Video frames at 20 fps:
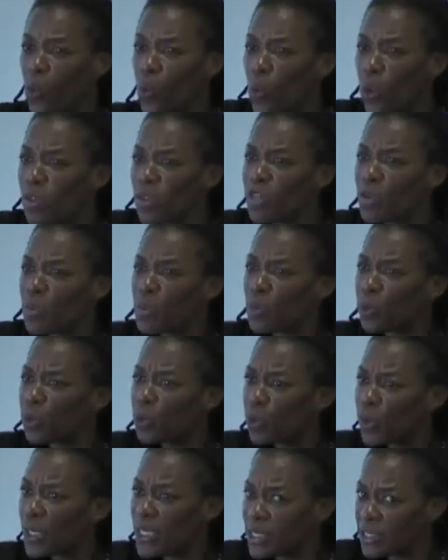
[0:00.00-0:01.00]
what are the
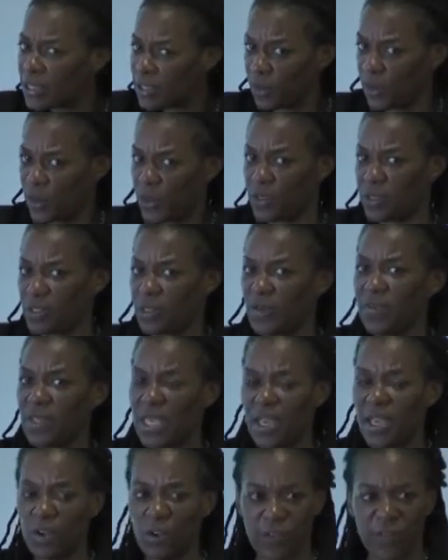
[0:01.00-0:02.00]
principles of
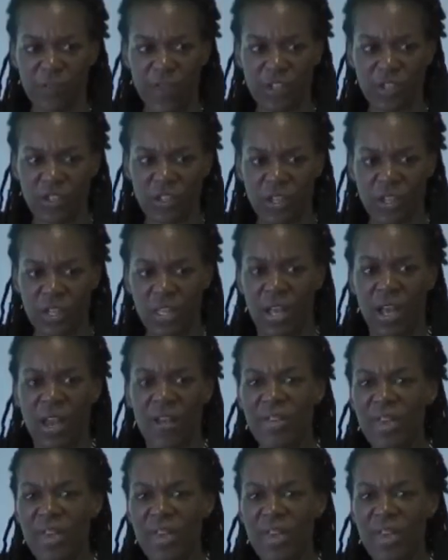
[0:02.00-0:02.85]
the intervention